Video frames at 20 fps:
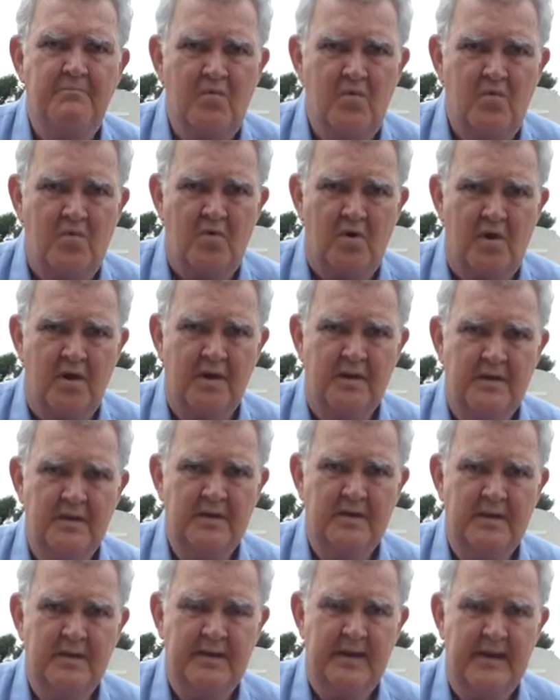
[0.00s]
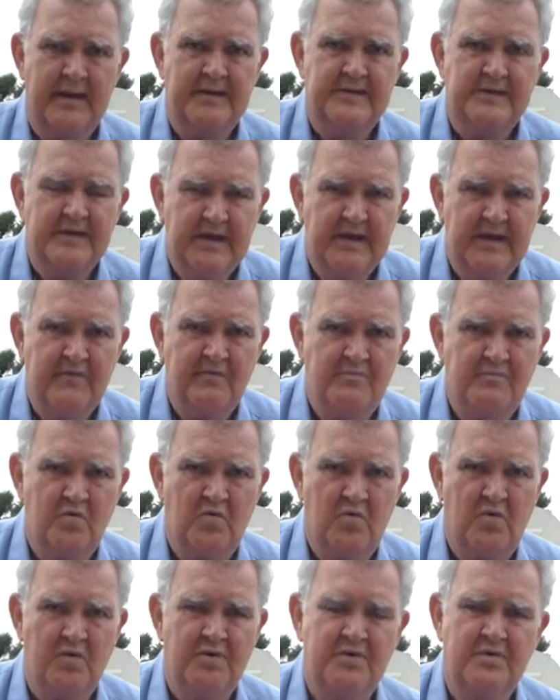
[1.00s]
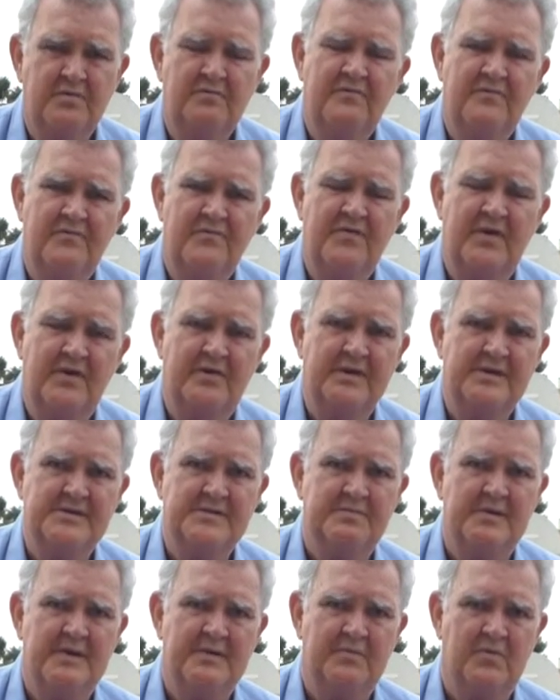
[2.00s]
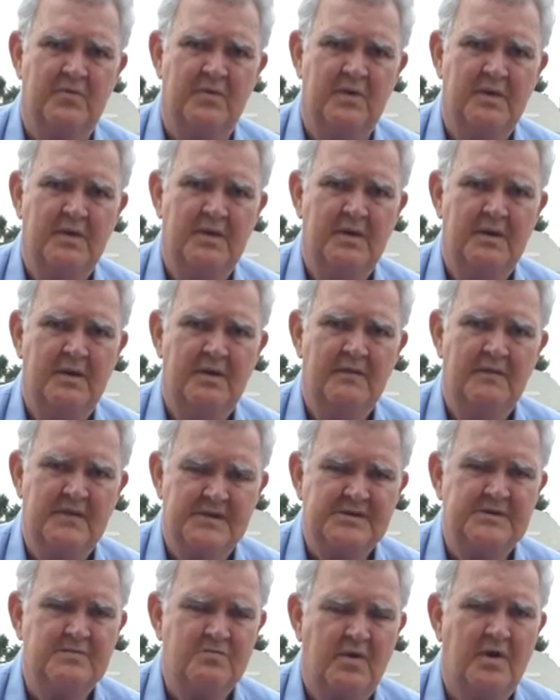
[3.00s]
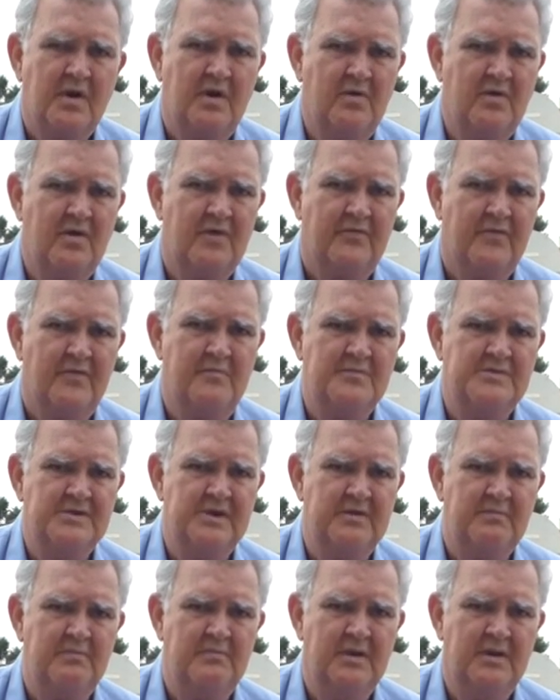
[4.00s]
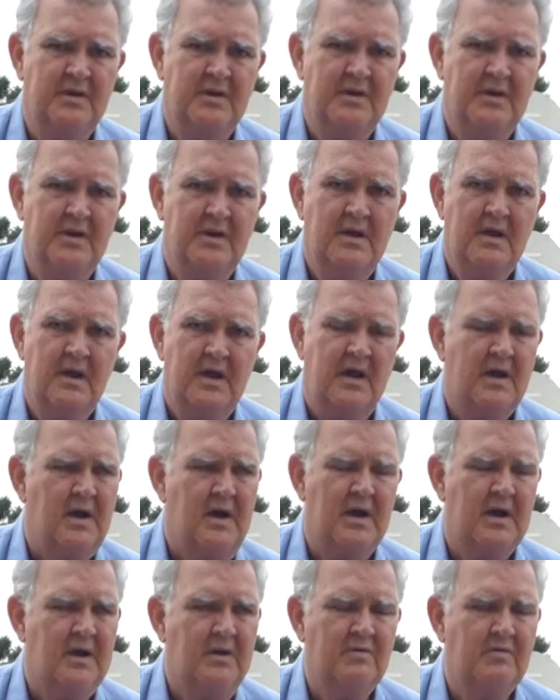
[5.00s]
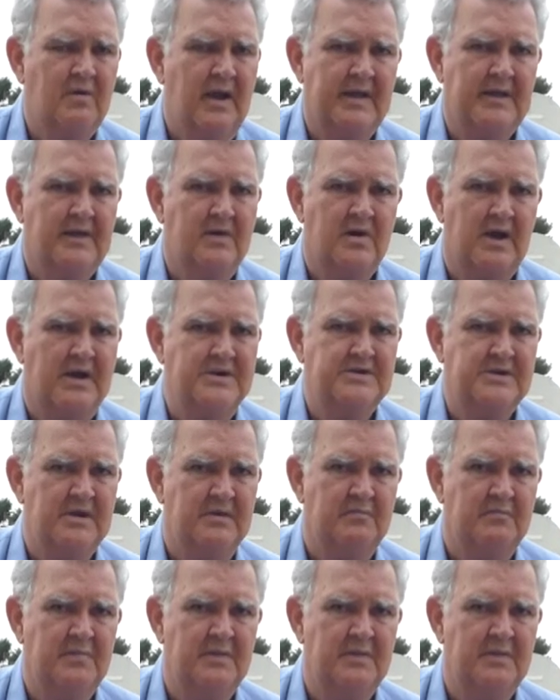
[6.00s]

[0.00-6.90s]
more and to give more to various people. This is what I learned from Jim. Great guy, Jim.